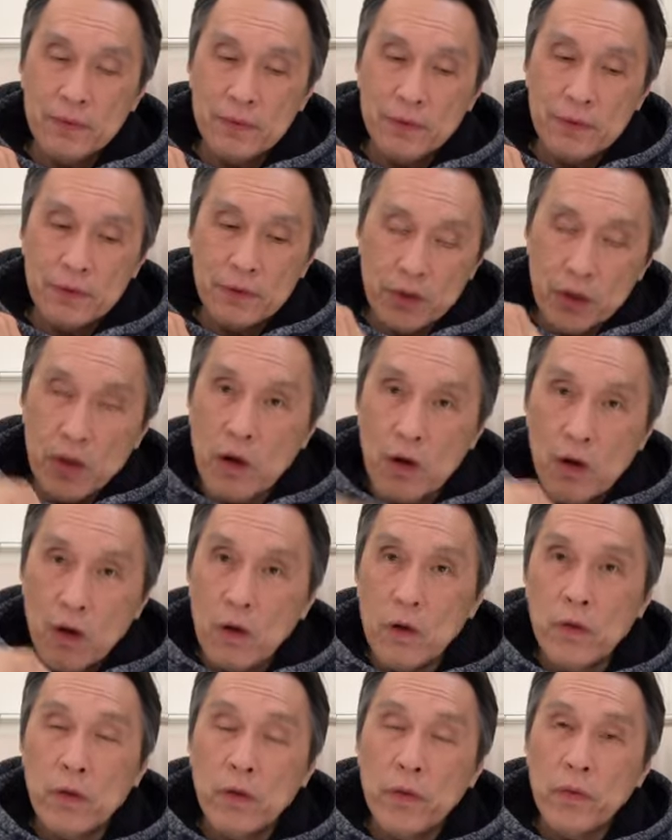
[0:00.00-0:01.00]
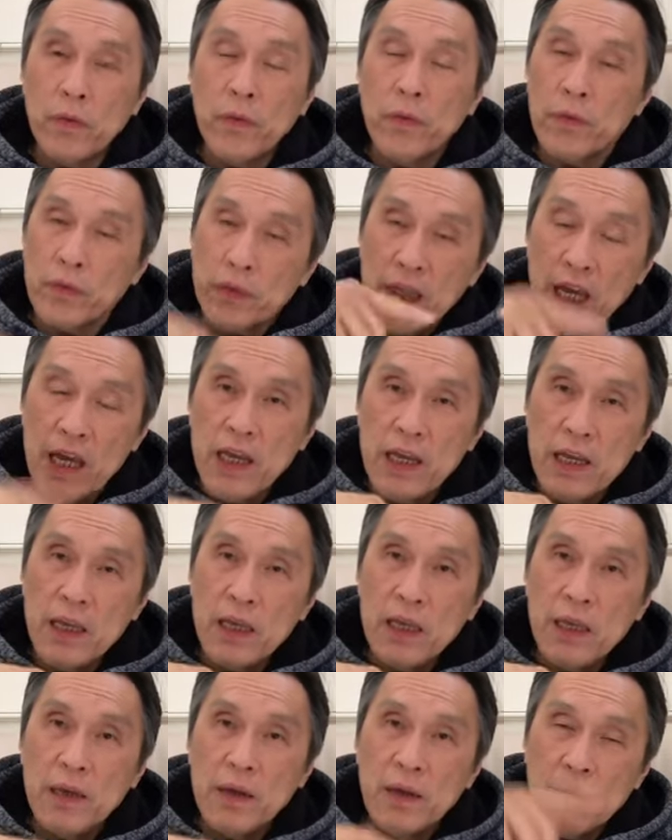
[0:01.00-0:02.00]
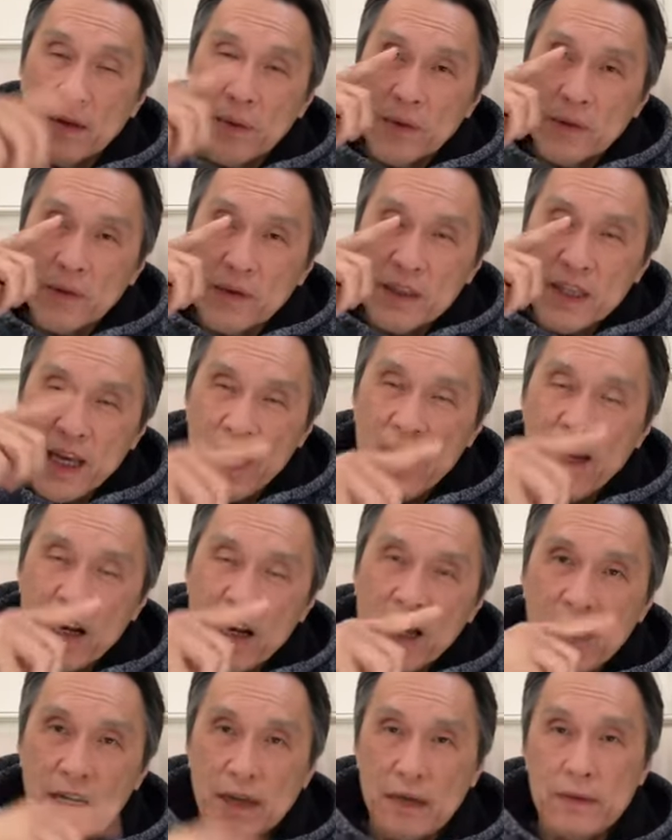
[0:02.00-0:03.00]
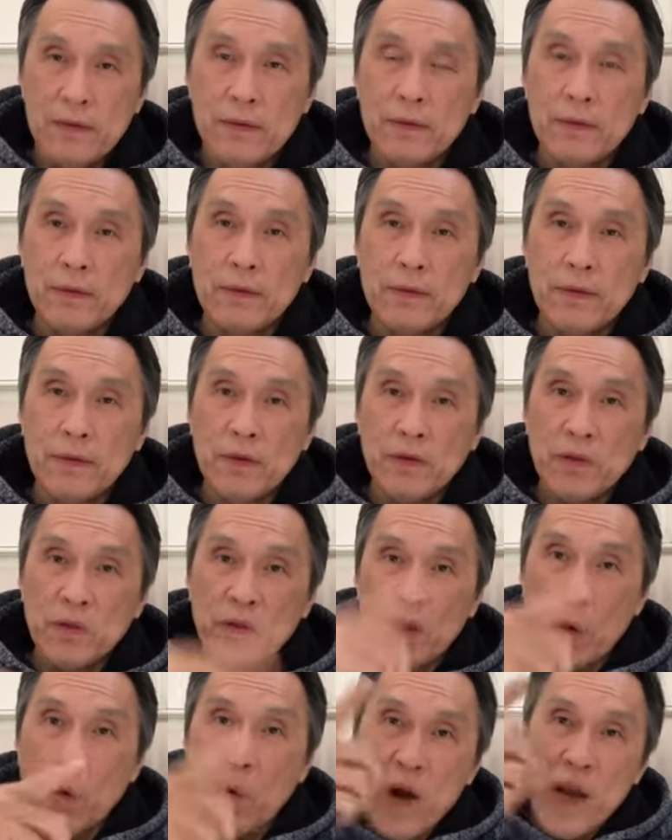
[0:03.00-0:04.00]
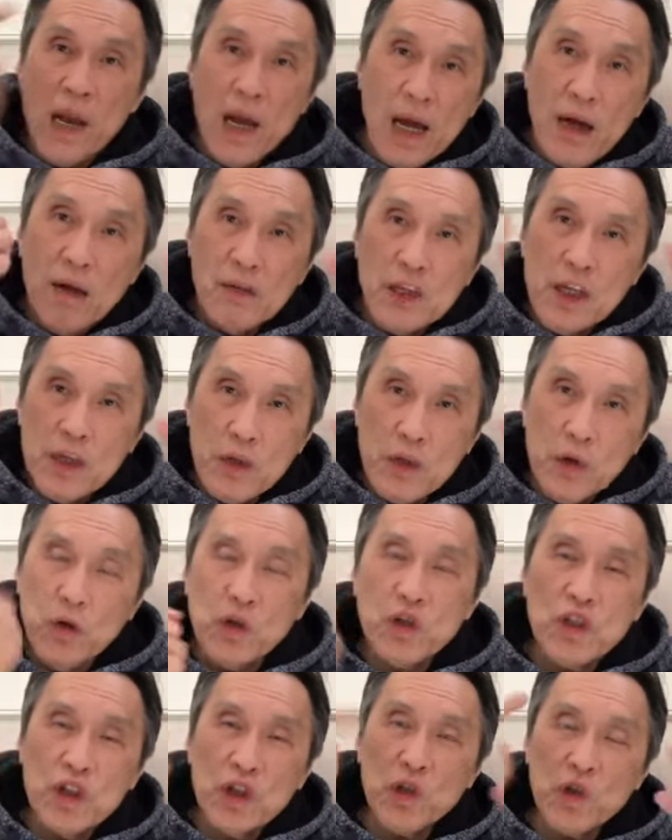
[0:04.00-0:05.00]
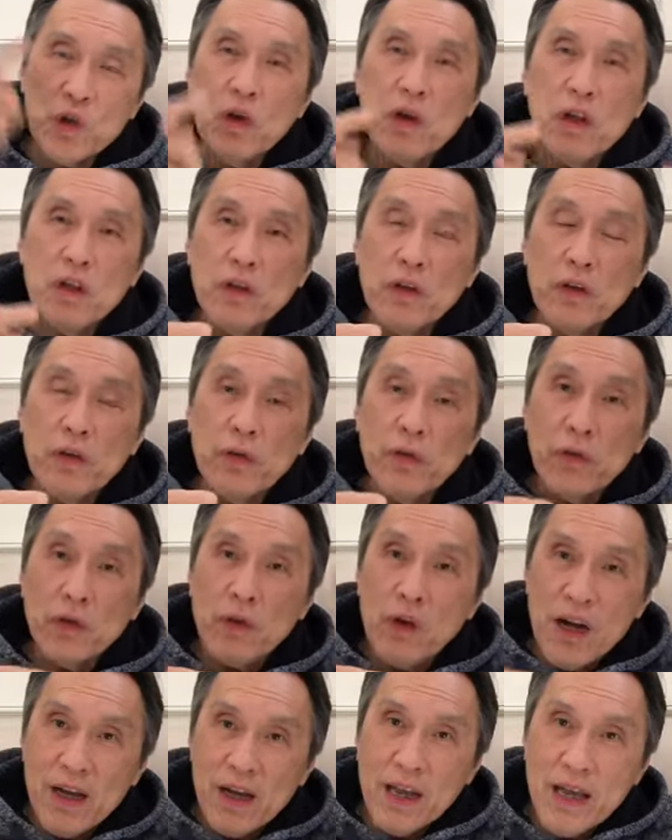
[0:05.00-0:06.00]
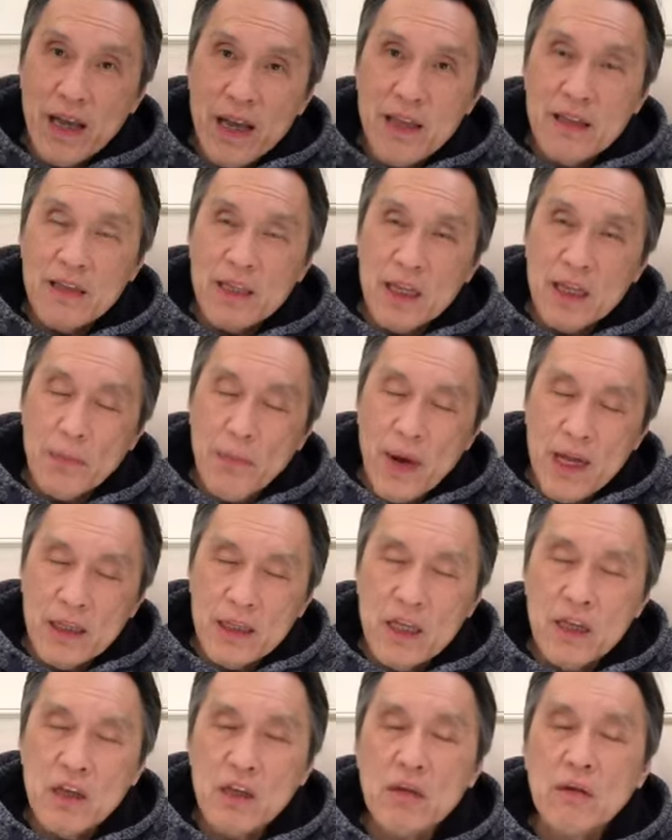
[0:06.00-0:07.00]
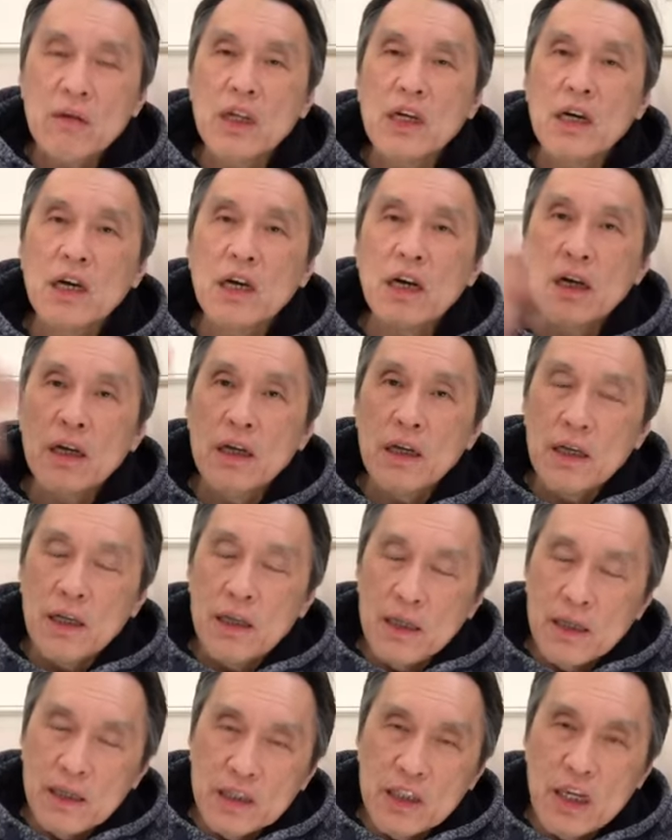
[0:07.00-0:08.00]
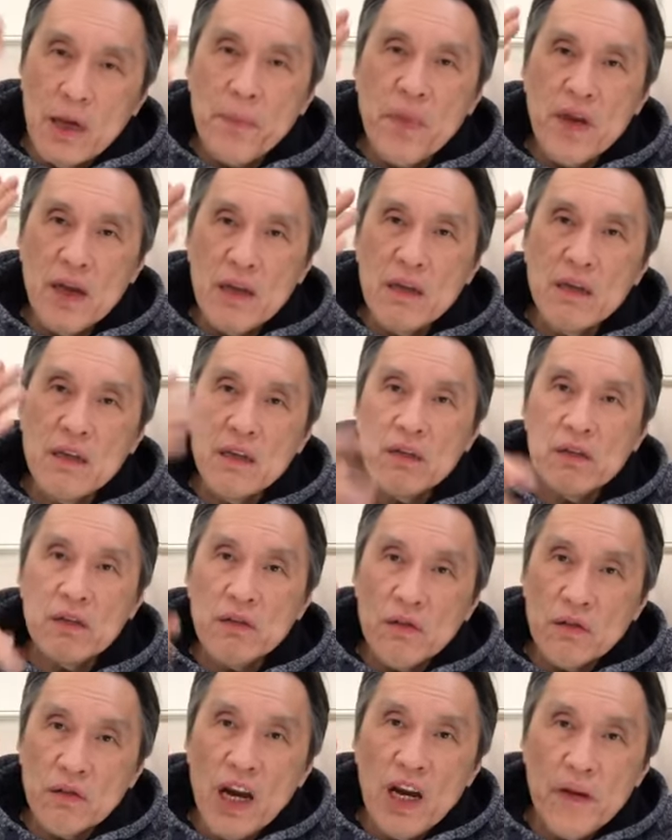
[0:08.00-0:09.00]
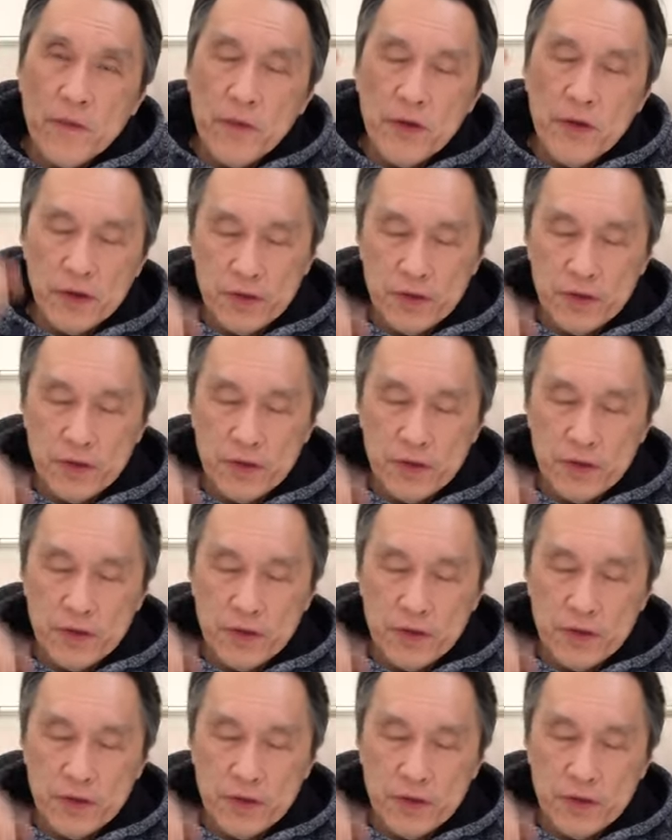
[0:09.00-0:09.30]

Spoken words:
So they tailor the way how they use the sword to against the particular Japanese rifle.